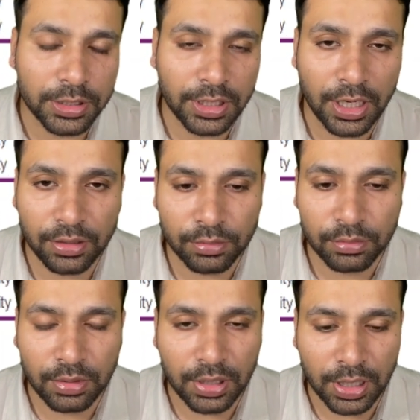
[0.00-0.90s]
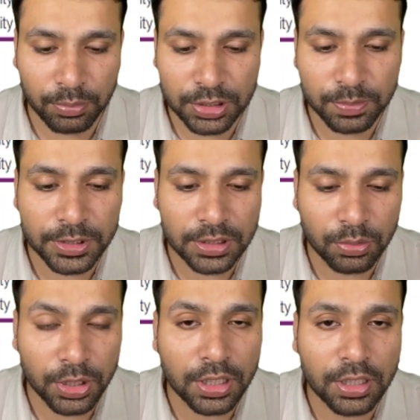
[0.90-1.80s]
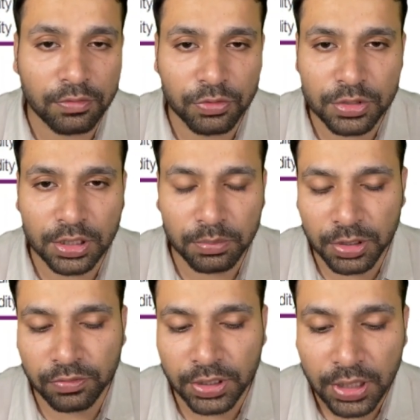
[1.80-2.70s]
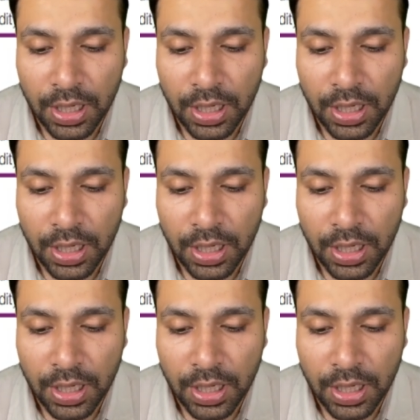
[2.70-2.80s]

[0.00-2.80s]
I know I must be sounding confusing in between,